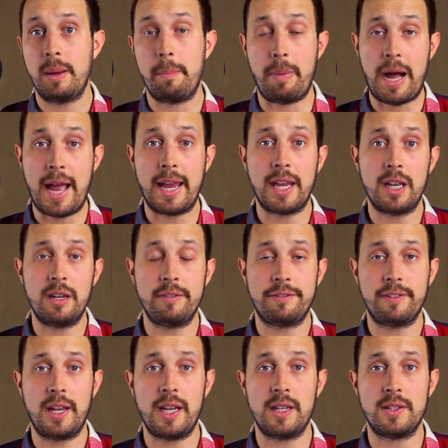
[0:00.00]
buying an
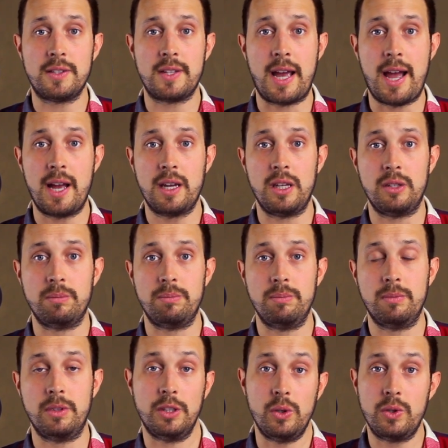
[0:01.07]
inflated stock and
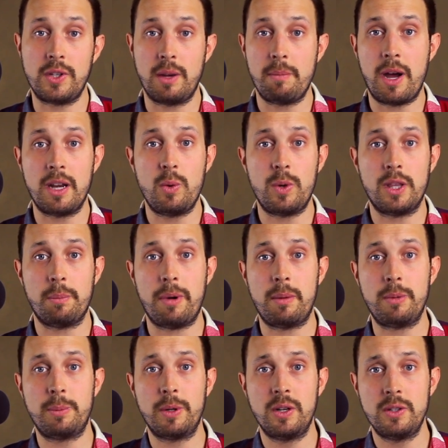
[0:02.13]
losing money when the
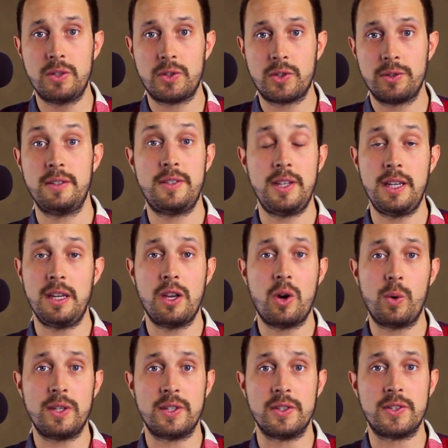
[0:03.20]
bubble bursts? The C E
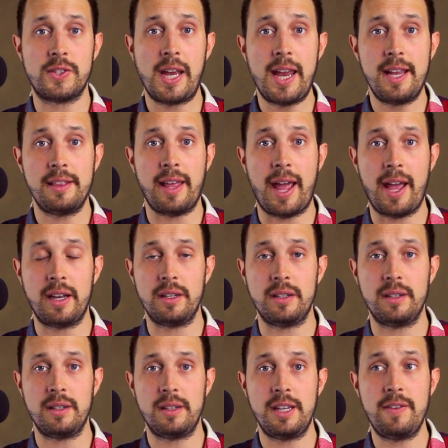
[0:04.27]
O isn't saying that,
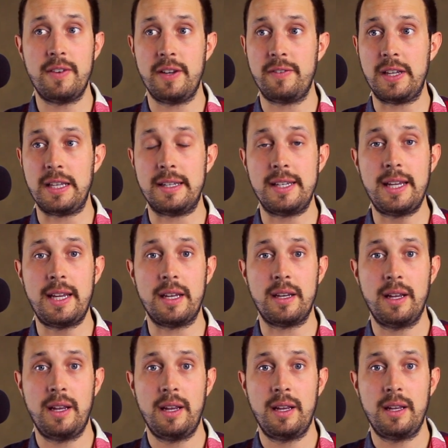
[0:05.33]
and even if he
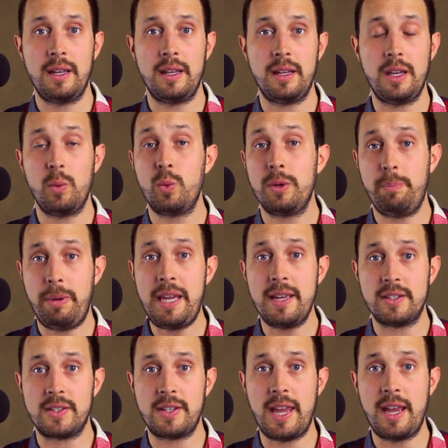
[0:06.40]
did, it would be
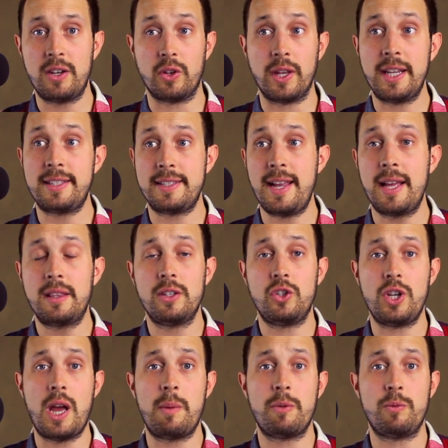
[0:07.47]
a scandal. It's not the
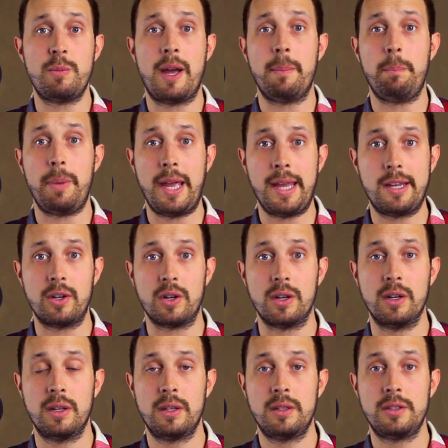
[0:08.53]
job of my
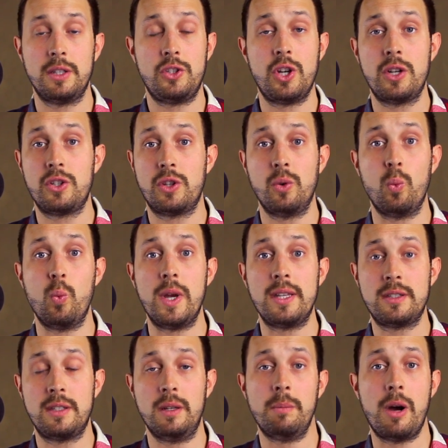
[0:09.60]
banker to judge the
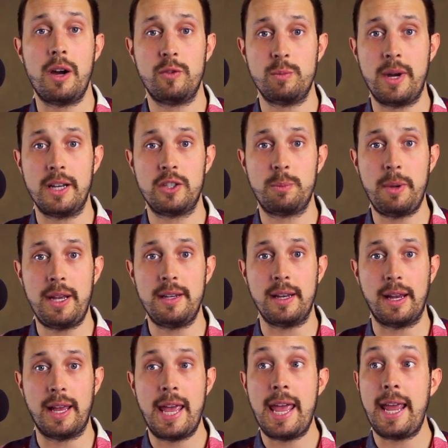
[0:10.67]
wisdom of my
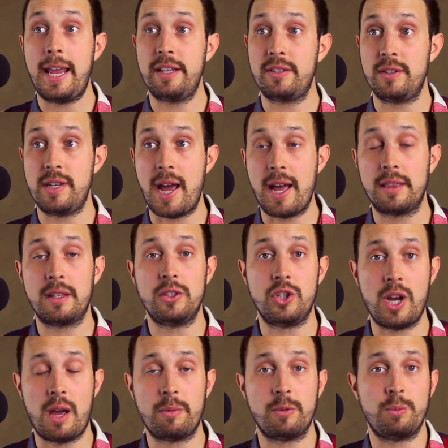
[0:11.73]
spending. It's not the
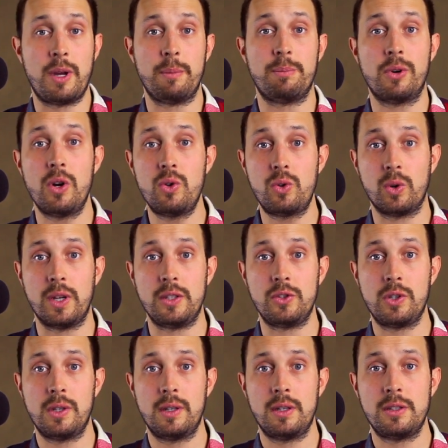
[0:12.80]
job of my
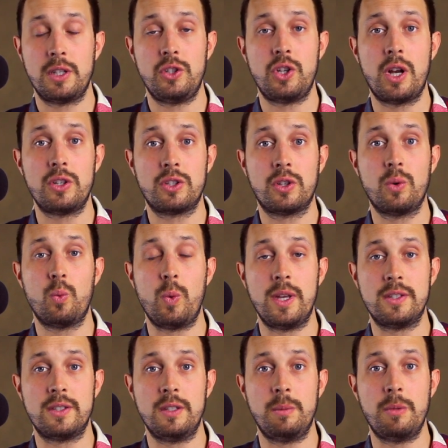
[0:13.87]
brokerage to judge the
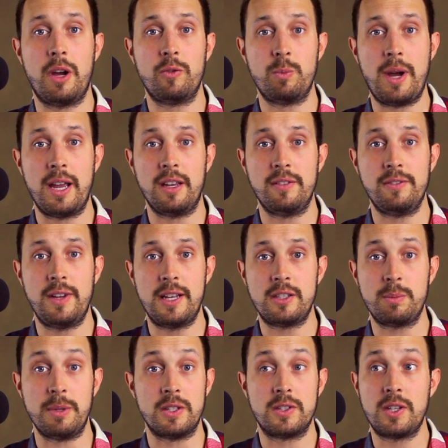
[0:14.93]
wisdom of my
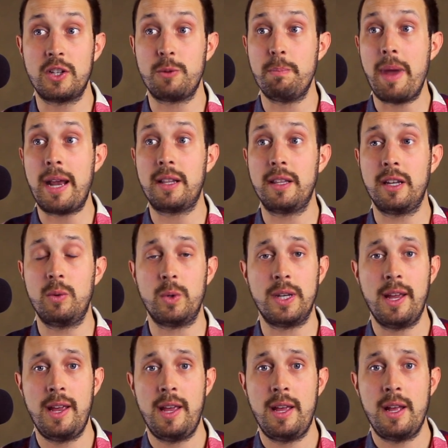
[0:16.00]
investments. Such meddling
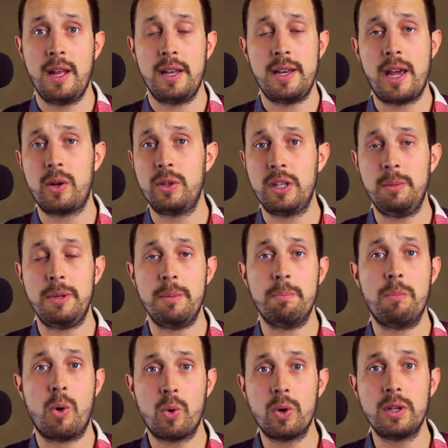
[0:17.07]
would not only be
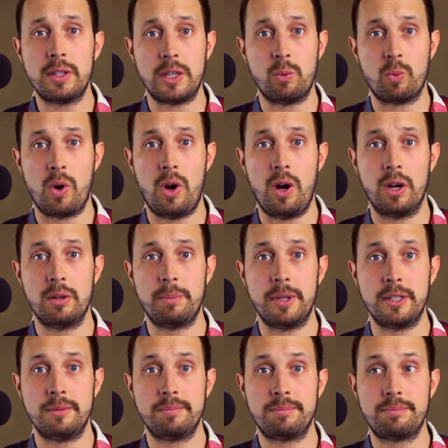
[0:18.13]
morally wrong,
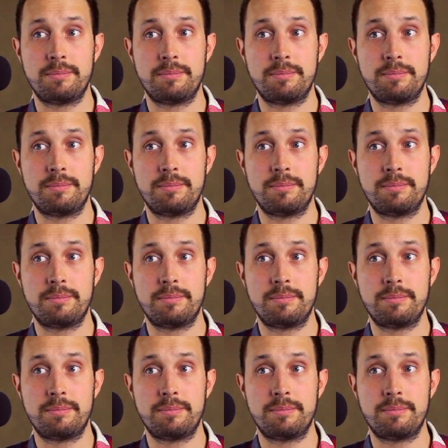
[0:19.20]
but